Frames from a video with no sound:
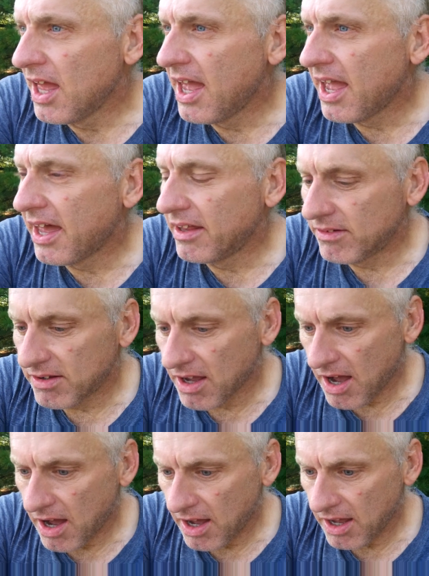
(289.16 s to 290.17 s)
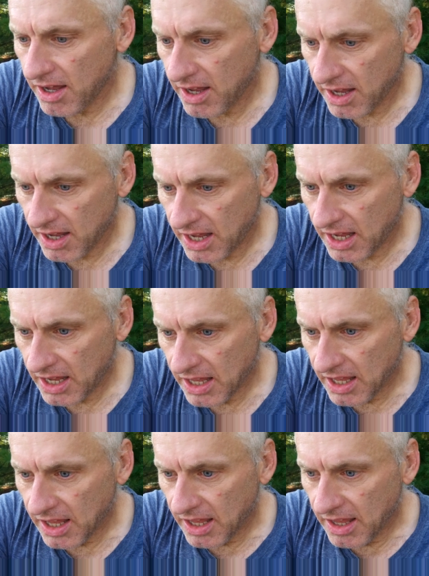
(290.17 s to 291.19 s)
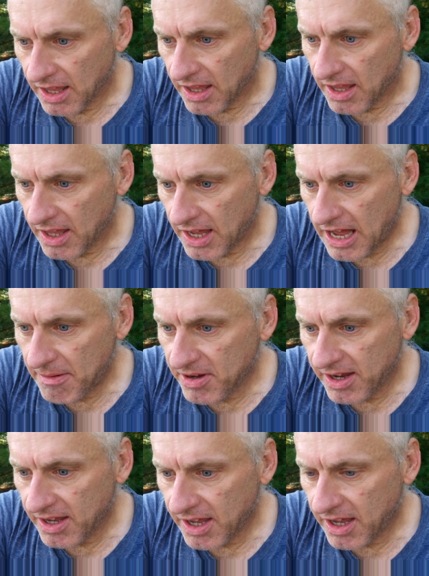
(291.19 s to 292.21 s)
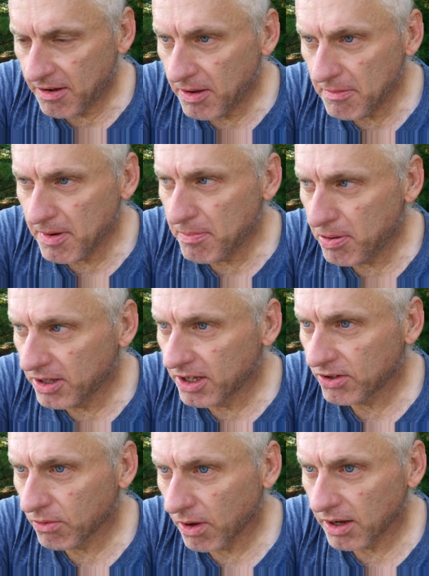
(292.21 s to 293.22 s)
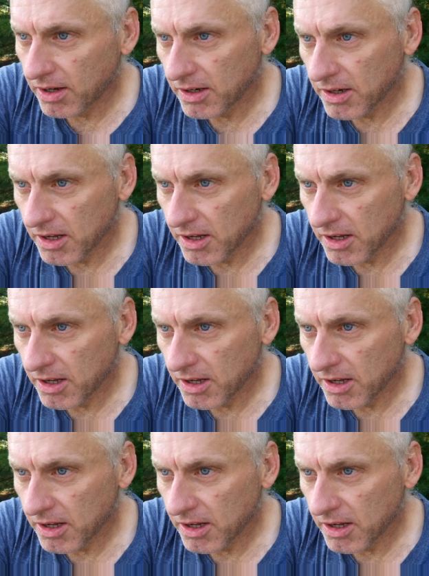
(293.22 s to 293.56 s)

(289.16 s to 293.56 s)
And, uh, I mean, uh, let me put it this way.